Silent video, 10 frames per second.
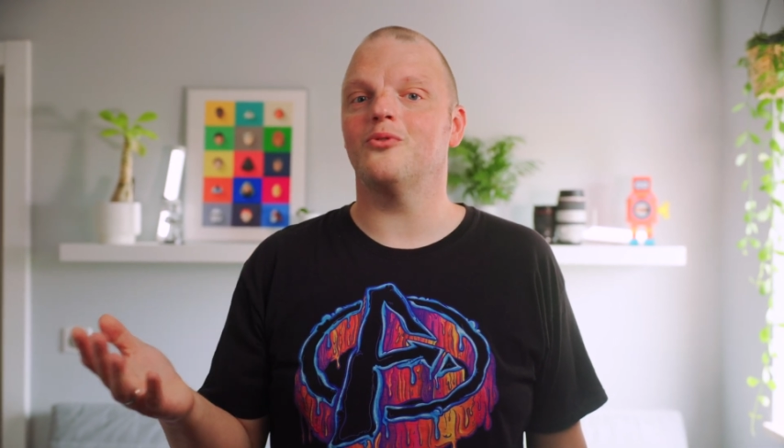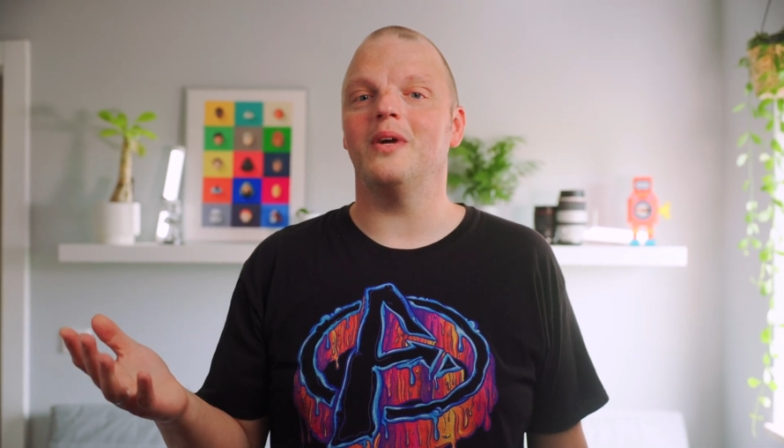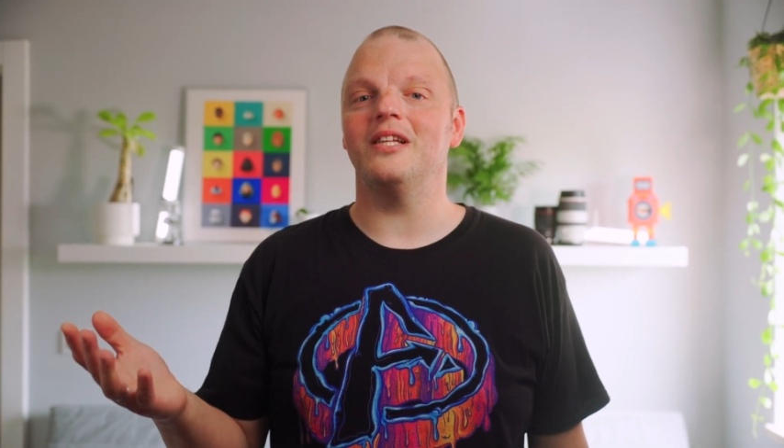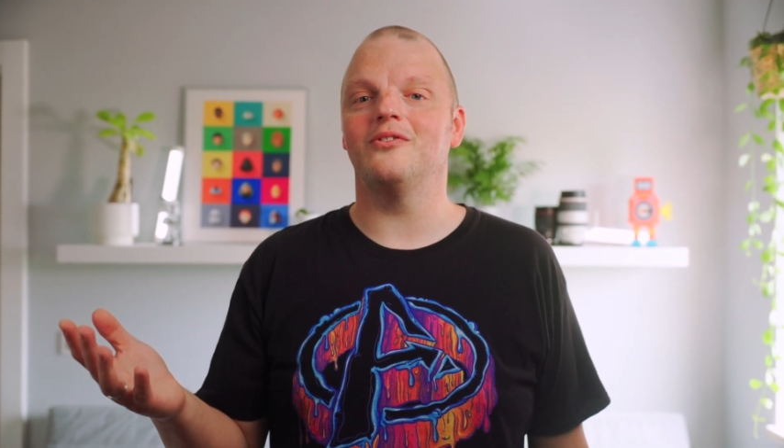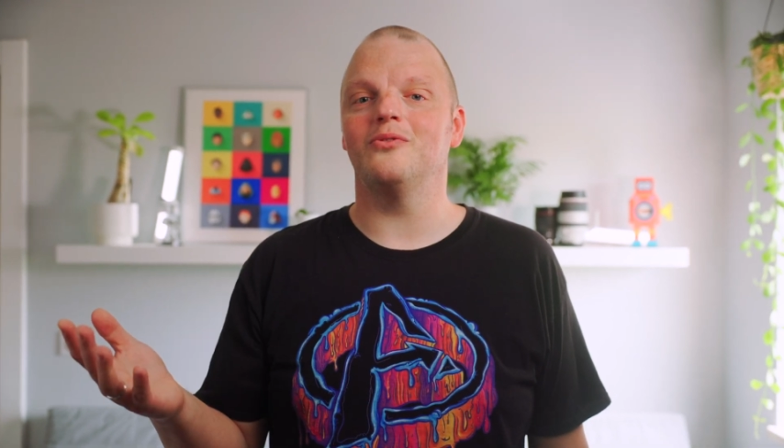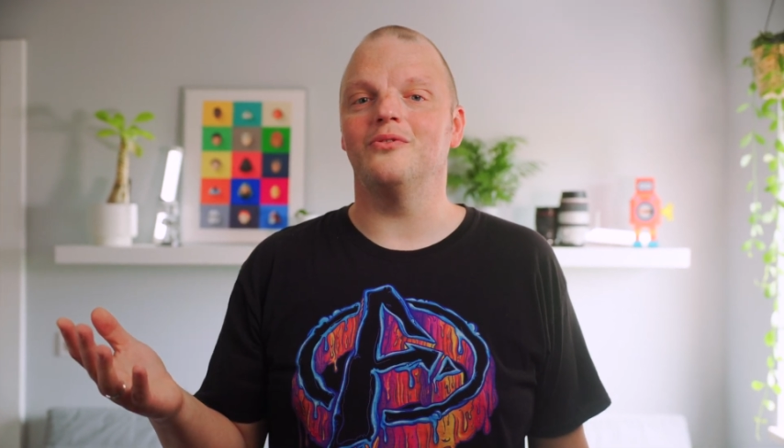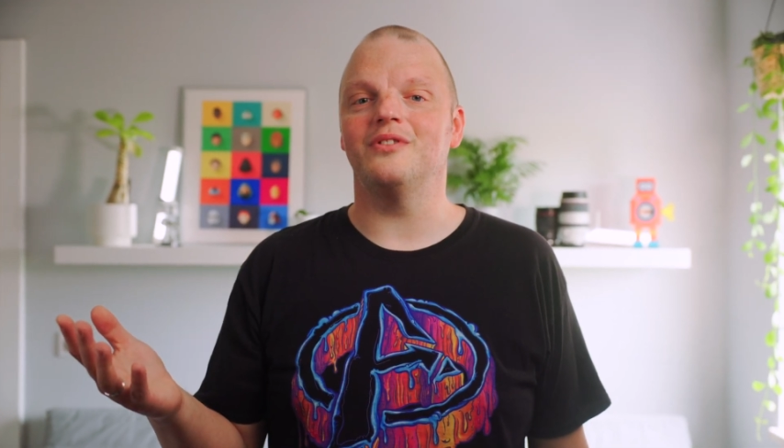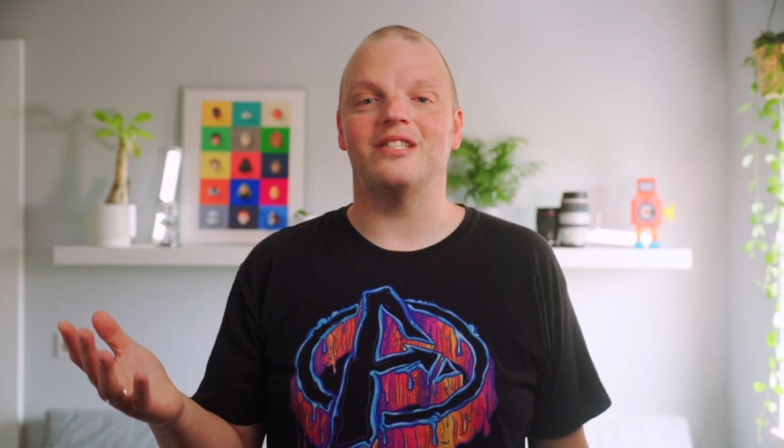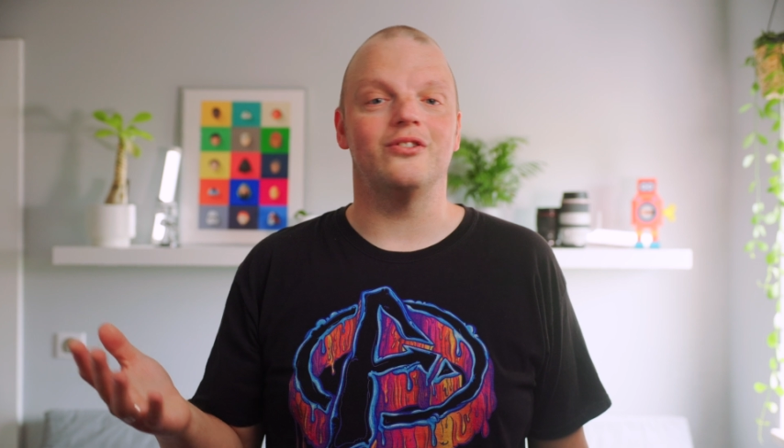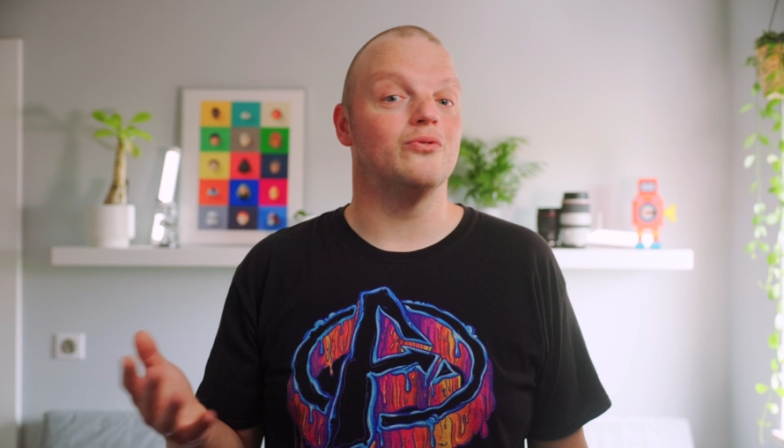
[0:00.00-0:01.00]
great tool
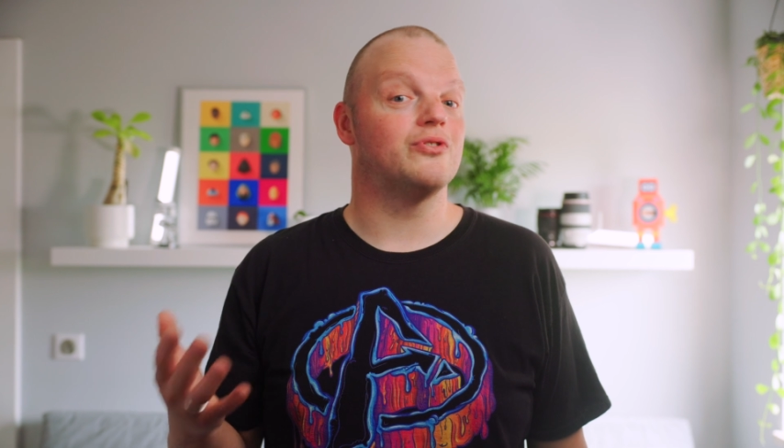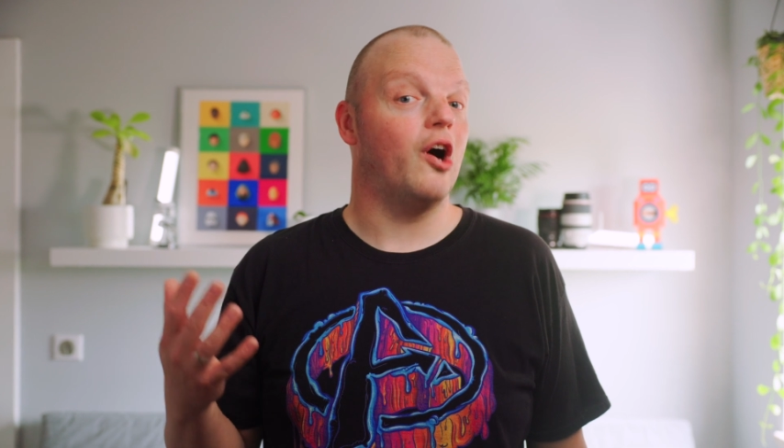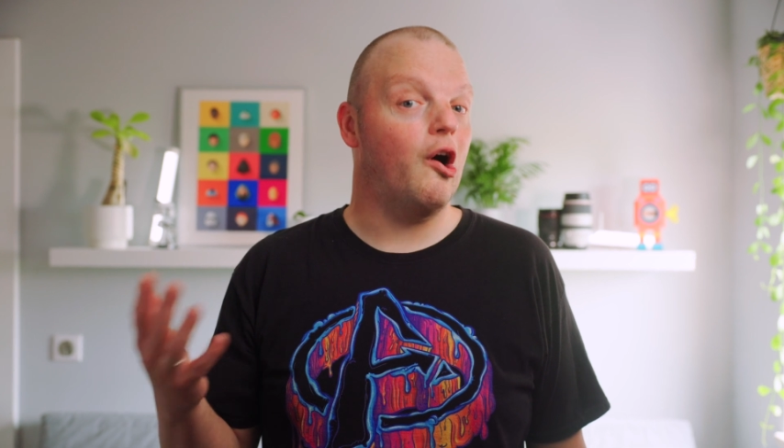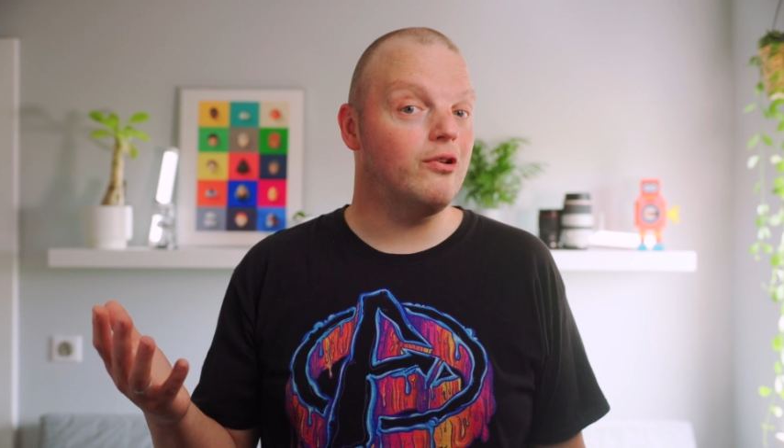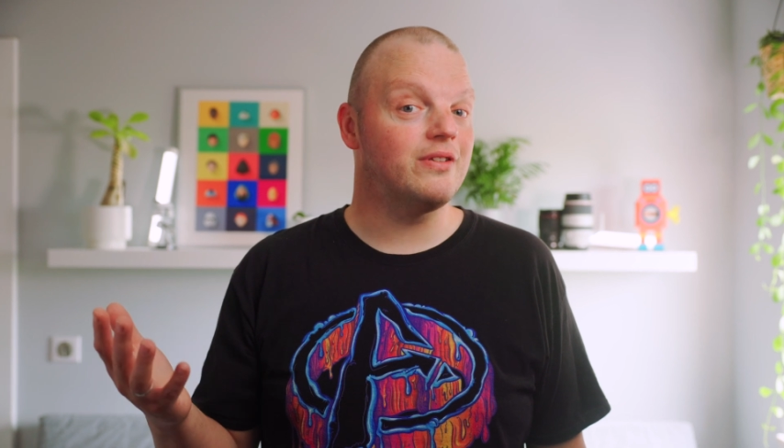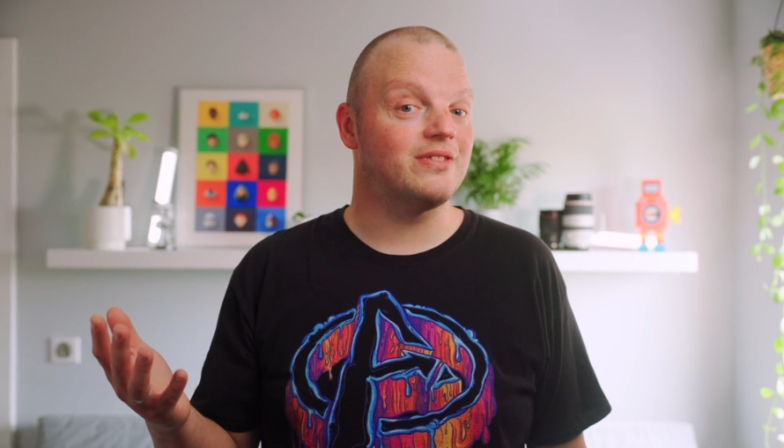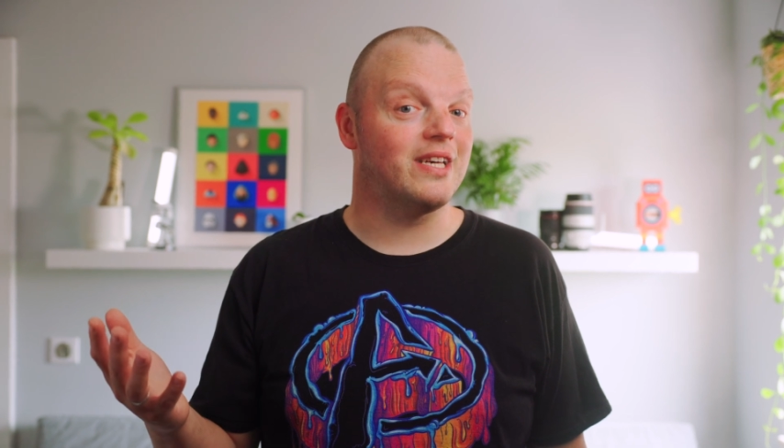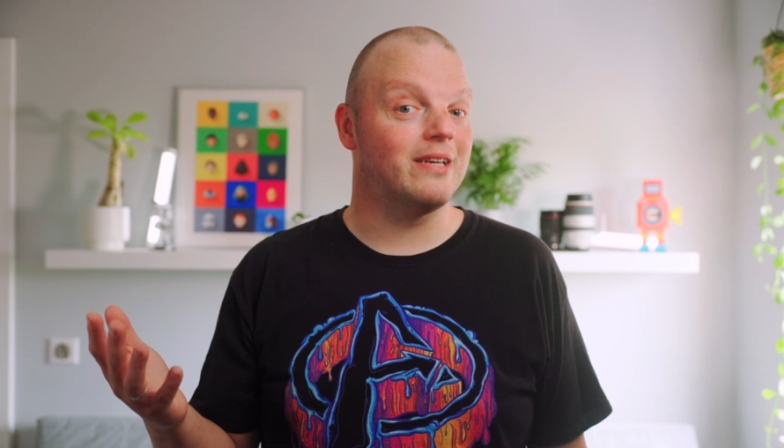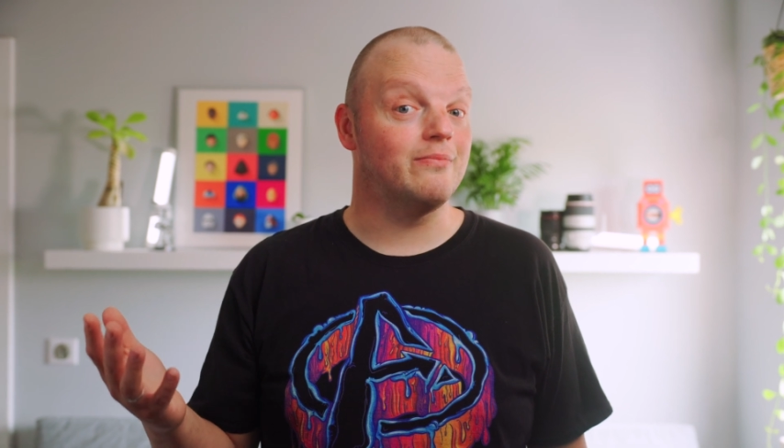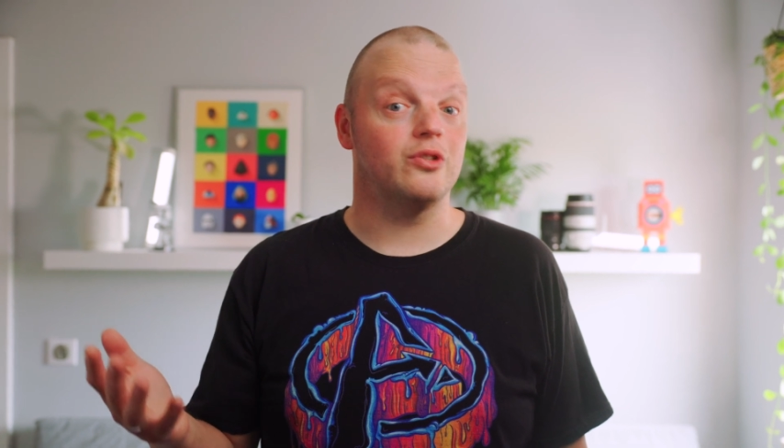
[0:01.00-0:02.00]
that I use all the time